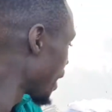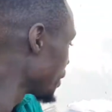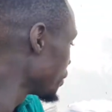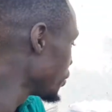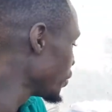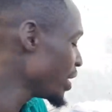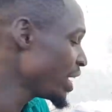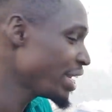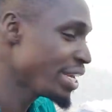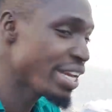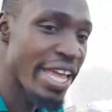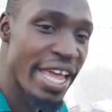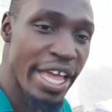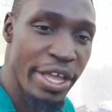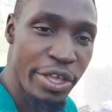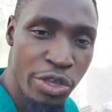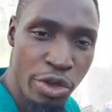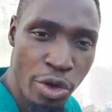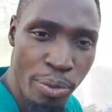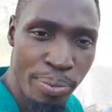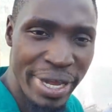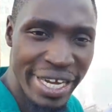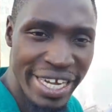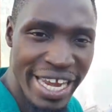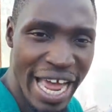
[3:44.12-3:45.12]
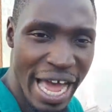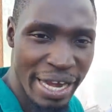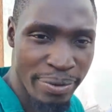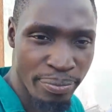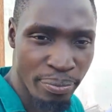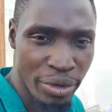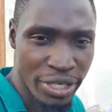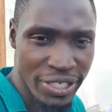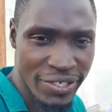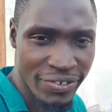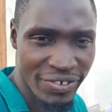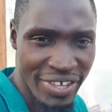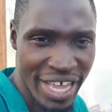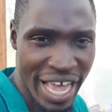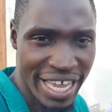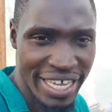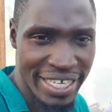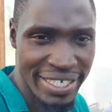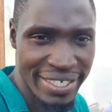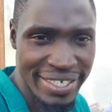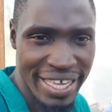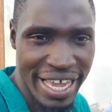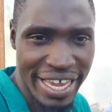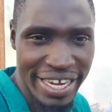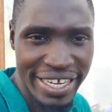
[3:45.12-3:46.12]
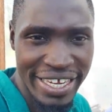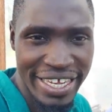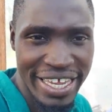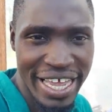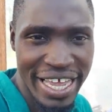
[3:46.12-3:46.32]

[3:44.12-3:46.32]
And you need a humid atmosphere inside